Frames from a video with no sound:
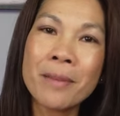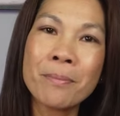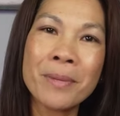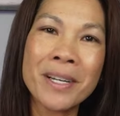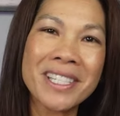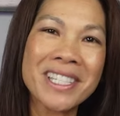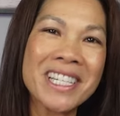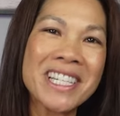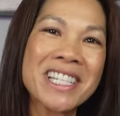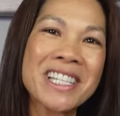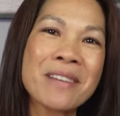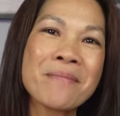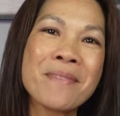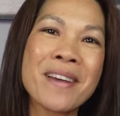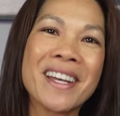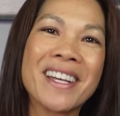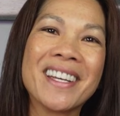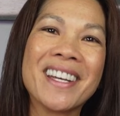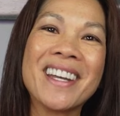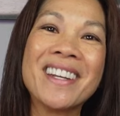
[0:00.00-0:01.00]

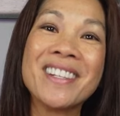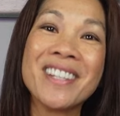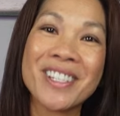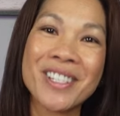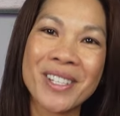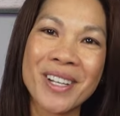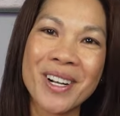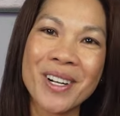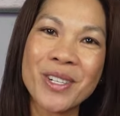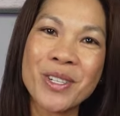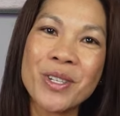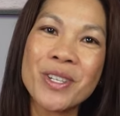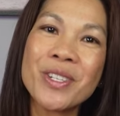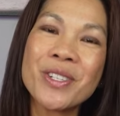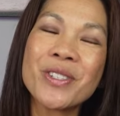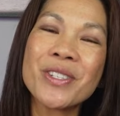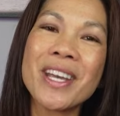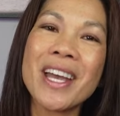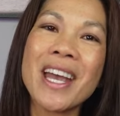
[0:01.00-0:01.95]
participate in discussions,